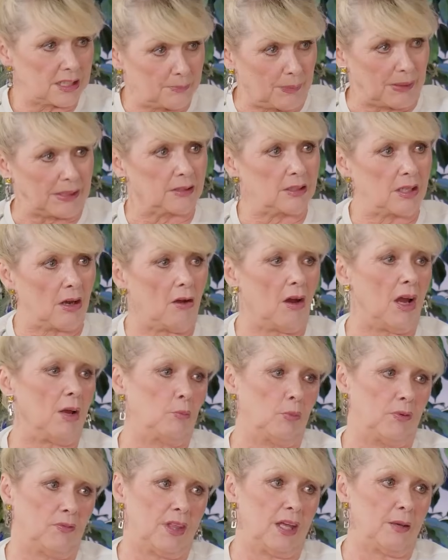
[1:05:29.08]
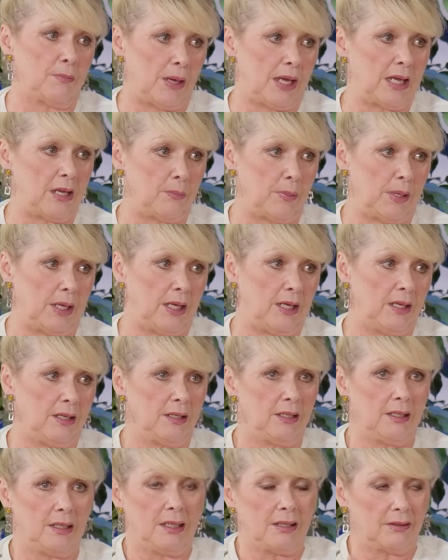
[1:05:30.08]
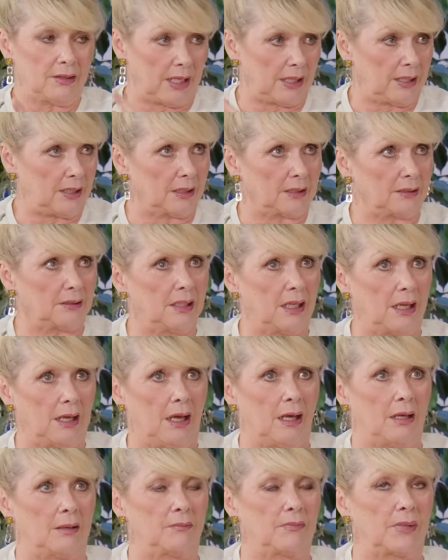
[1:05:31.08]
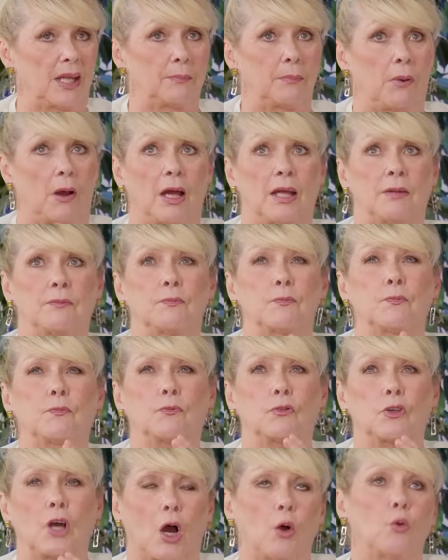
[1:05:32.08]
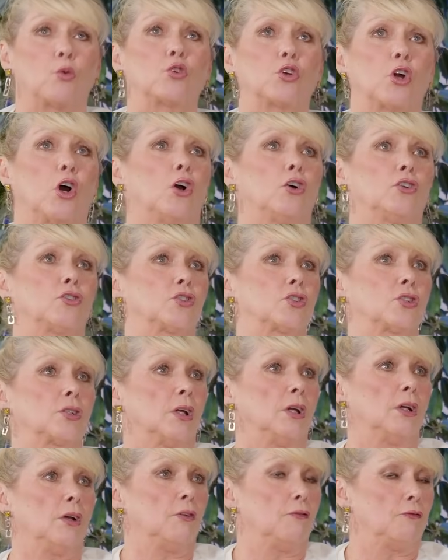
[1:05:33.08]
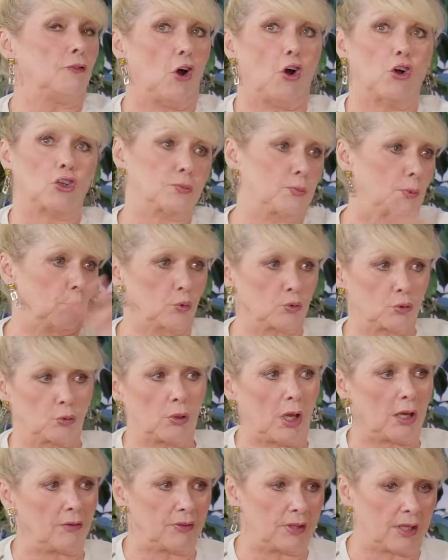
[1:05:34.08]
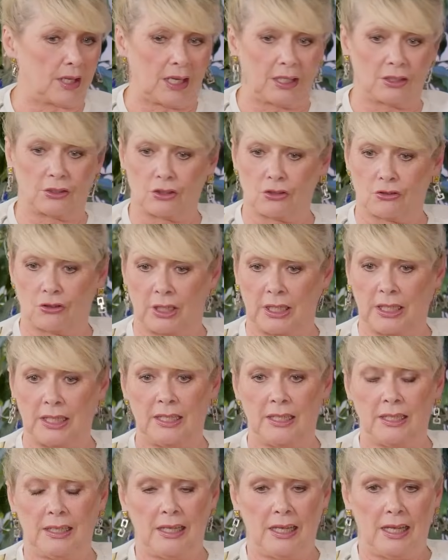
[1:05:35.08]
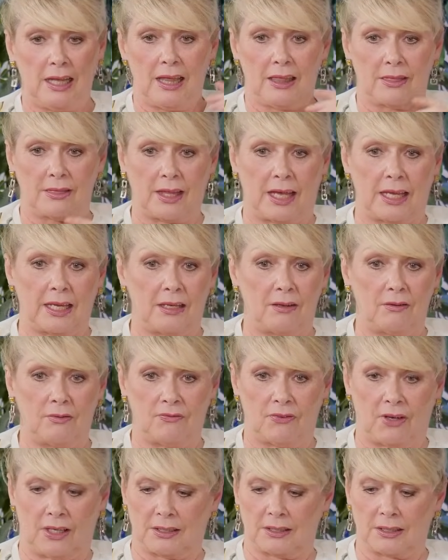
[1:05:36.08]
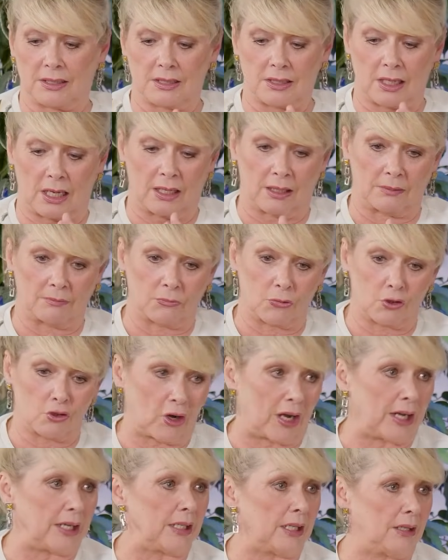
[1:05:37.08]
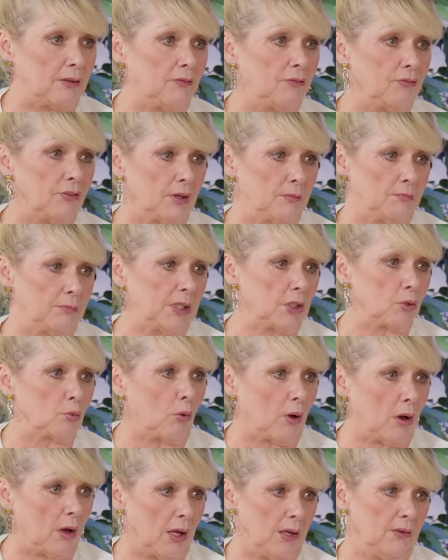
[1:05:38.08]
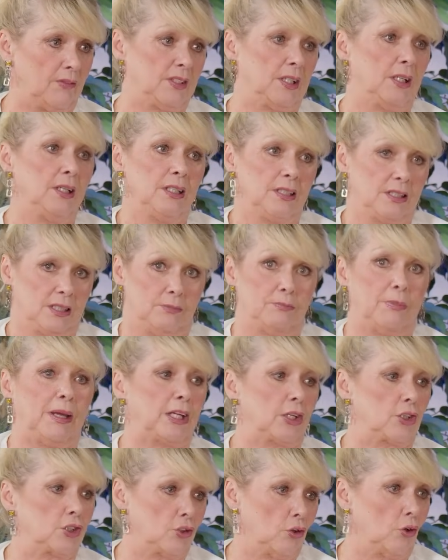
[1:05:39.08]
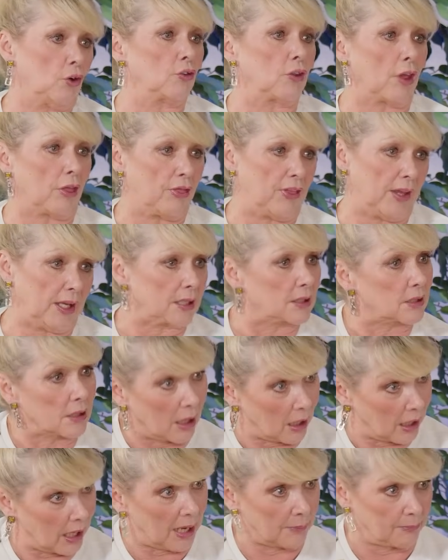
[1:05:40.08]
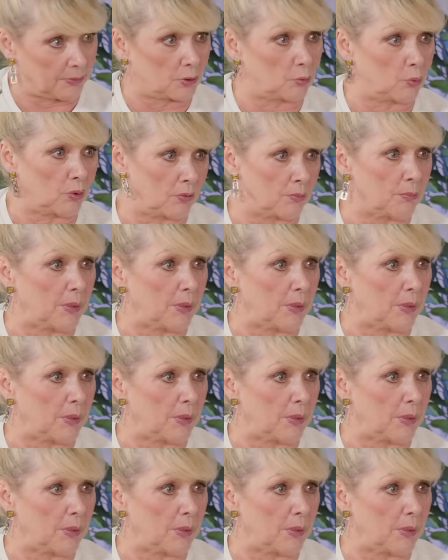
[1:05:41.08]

spend time with their baby. They can, um, they buy cold cots for hospitals all over the country. They fund um, training for midwives to make sure that things like happened with